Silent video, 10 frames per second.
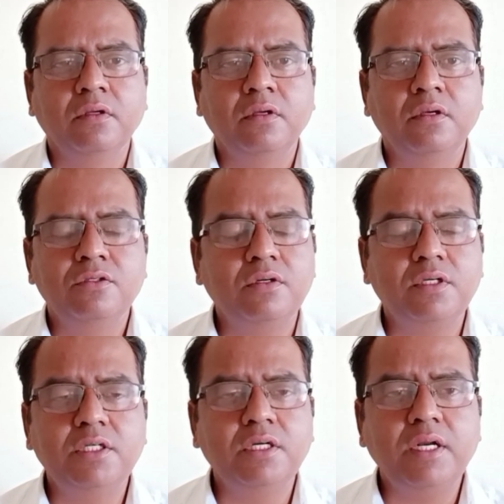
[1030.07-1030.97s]
So
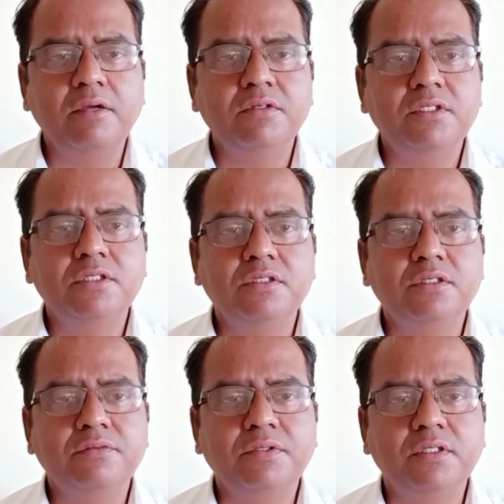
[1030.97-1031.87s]
written language is
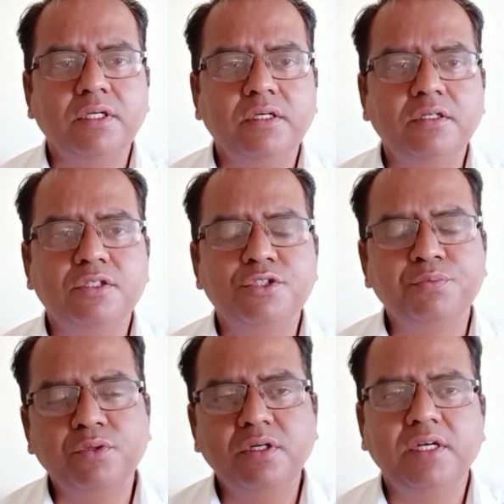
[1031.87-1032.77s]
different and
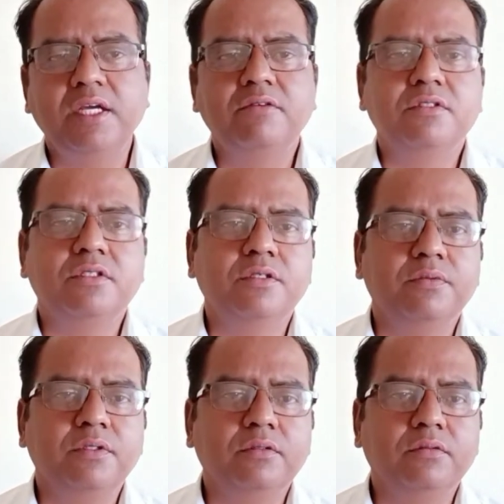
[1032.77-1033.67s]
spoken language is
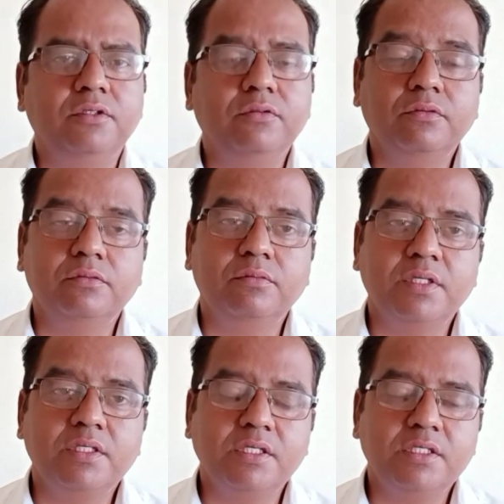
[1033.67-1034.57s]
different. You
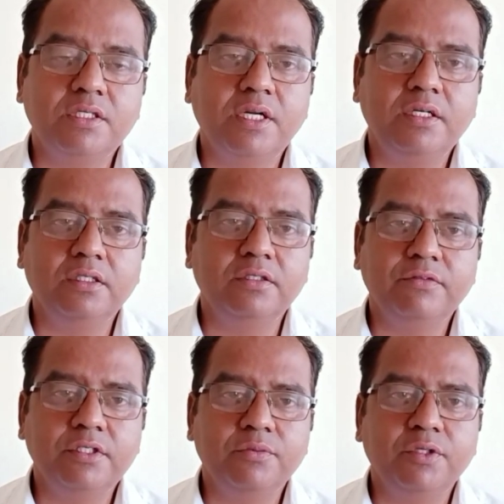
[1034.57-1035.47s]
must understand the
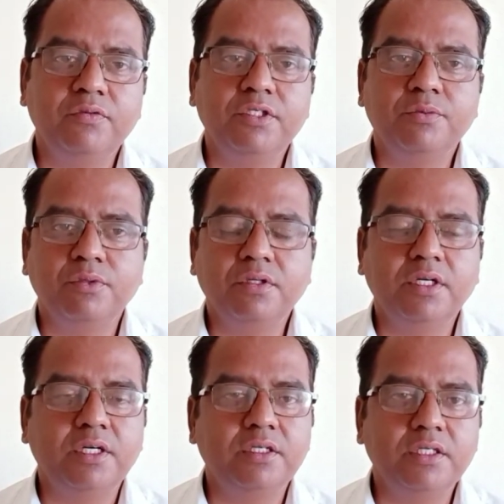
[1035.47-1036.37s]
difference between spoken
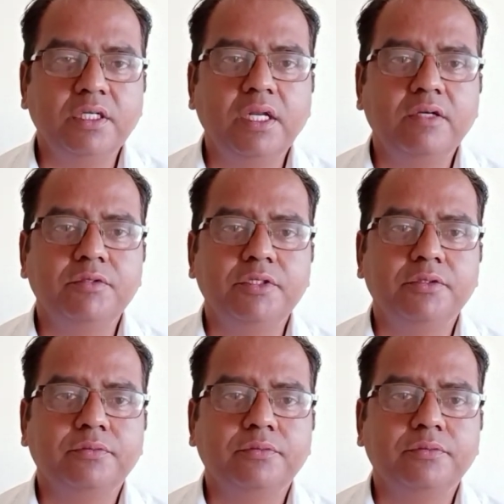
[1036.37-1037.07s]
and written language.